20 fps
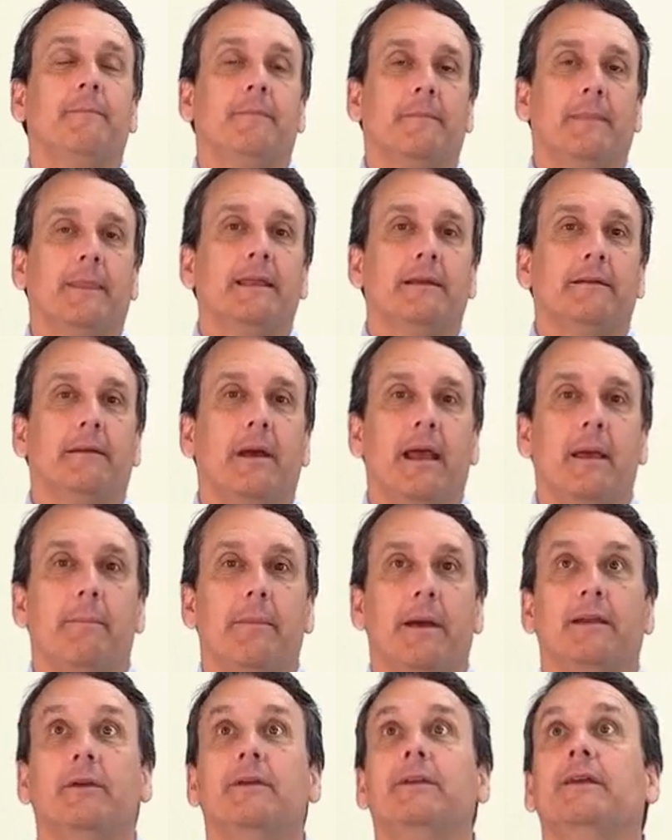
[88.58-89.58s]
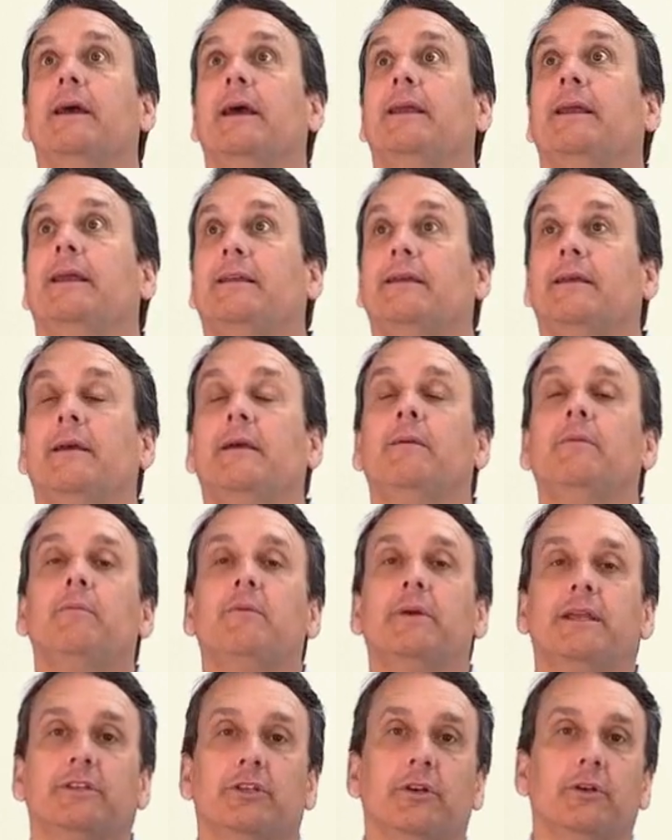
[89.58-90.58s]
In environmental studies,
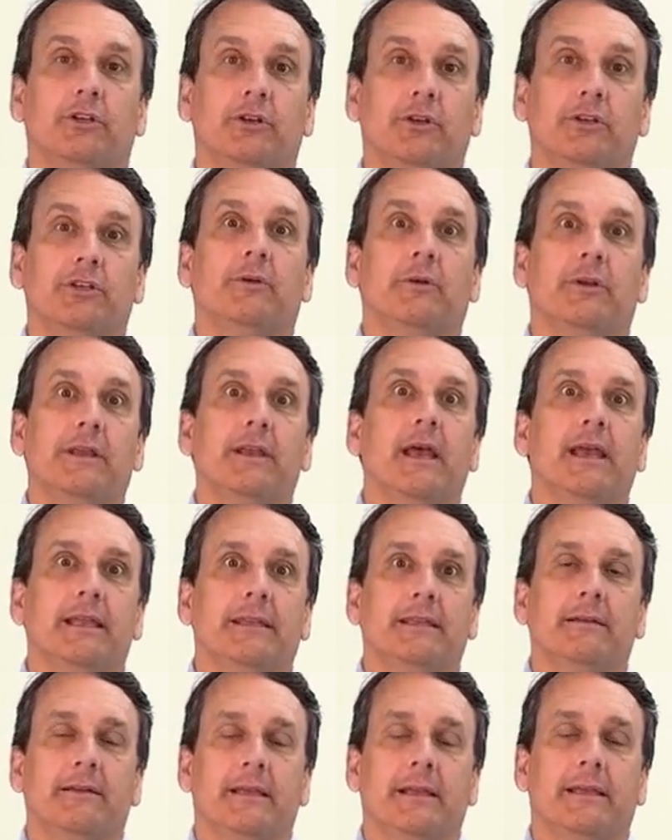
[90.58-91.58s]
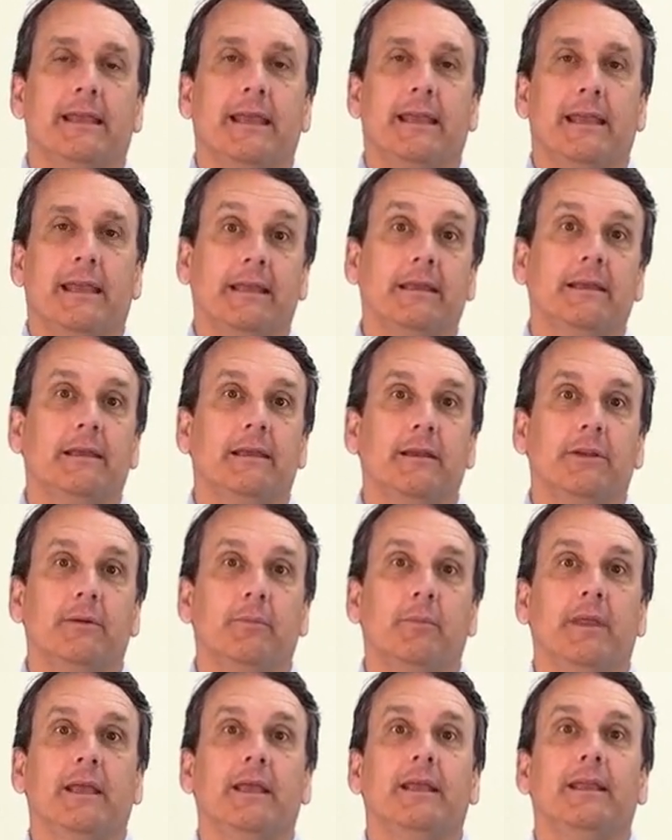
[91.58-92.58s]
researchers use scientific thinking to
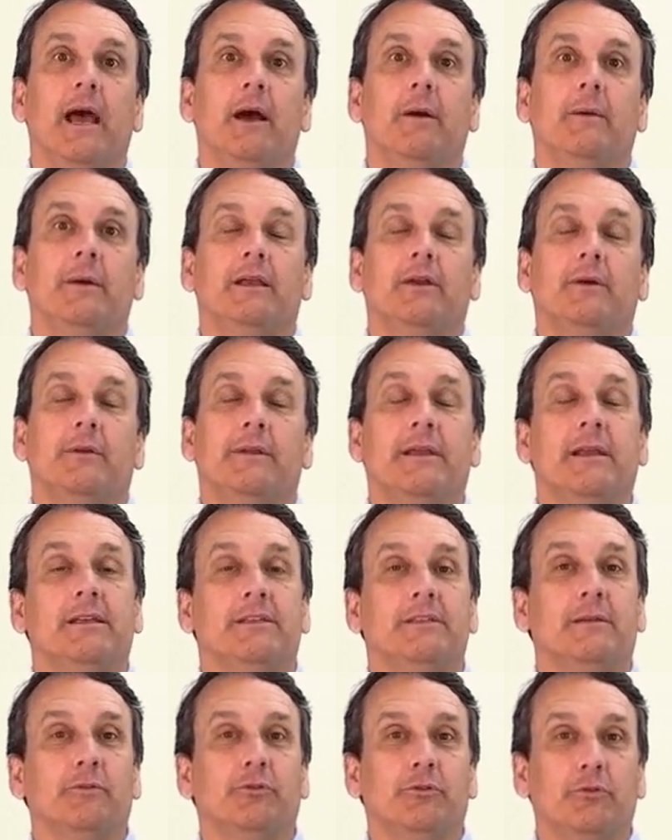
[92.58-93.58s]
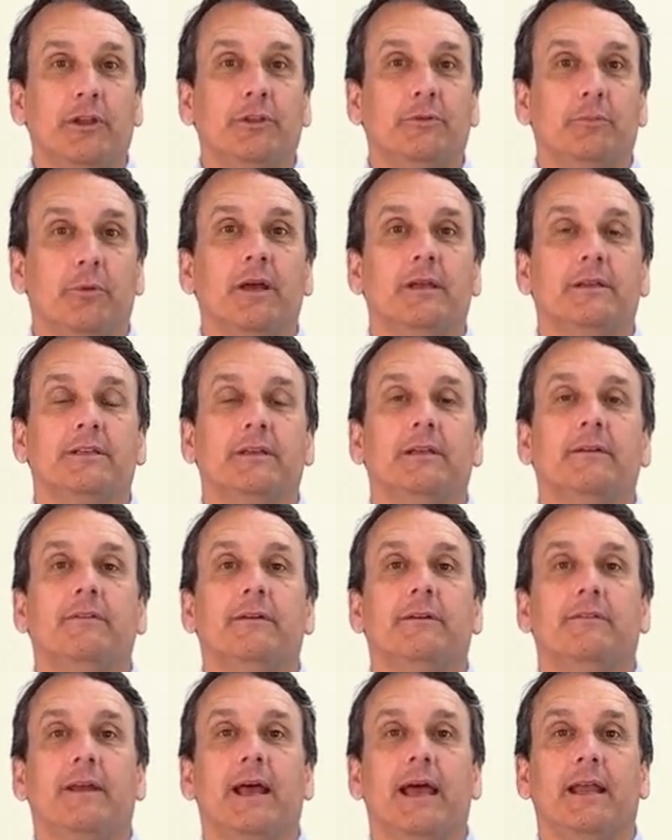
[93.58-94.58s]
predict how ecosystems respond to
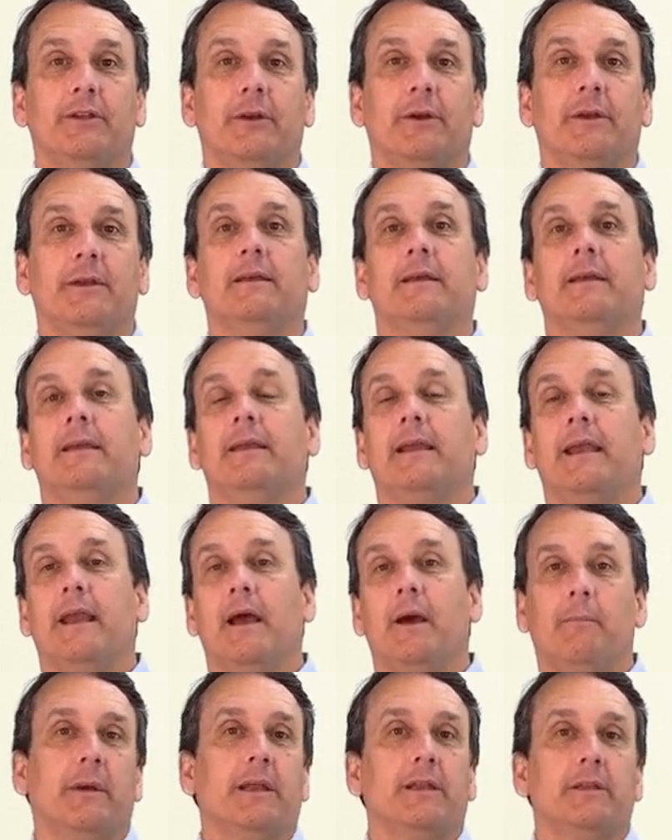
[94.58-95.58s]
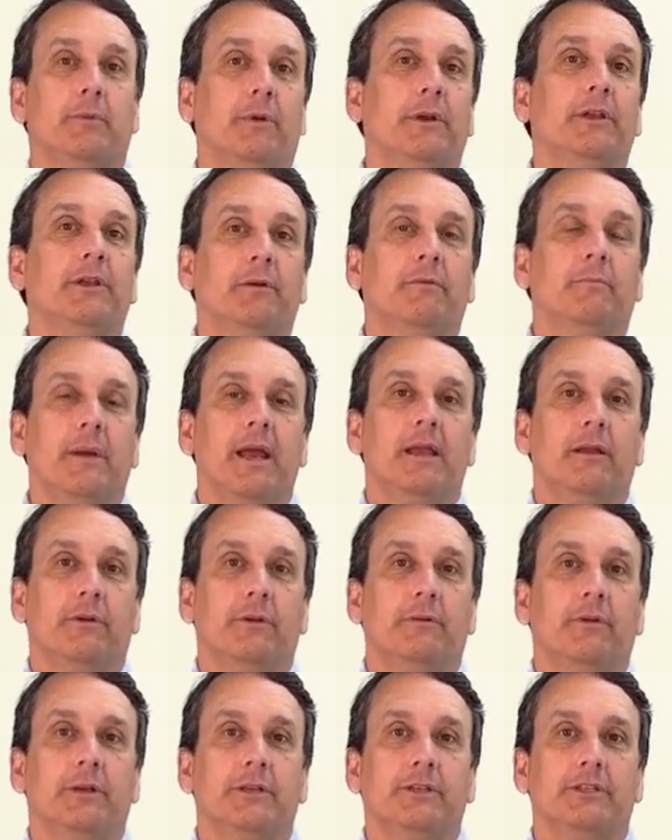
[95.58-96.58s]
different factors, helping to preserve
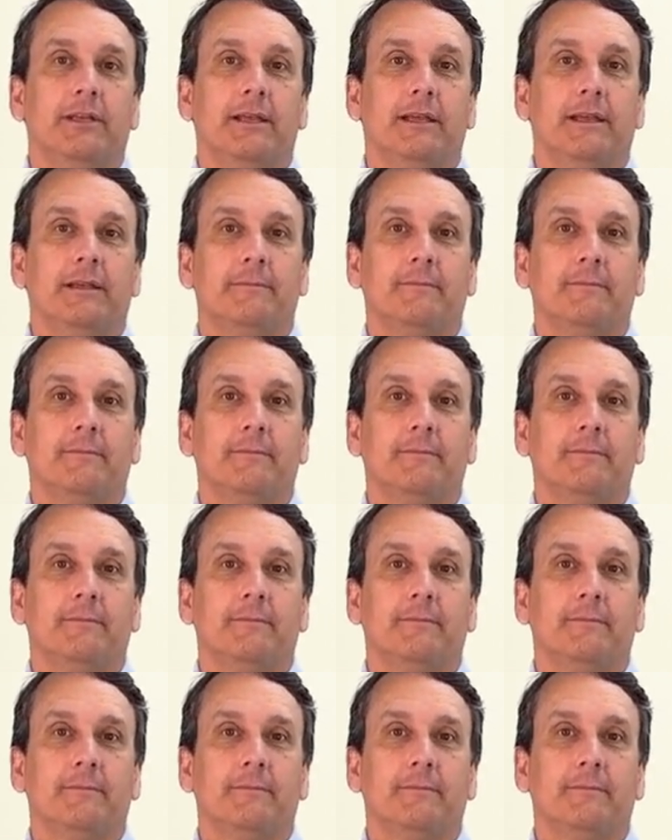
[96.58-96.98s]
biodiversity.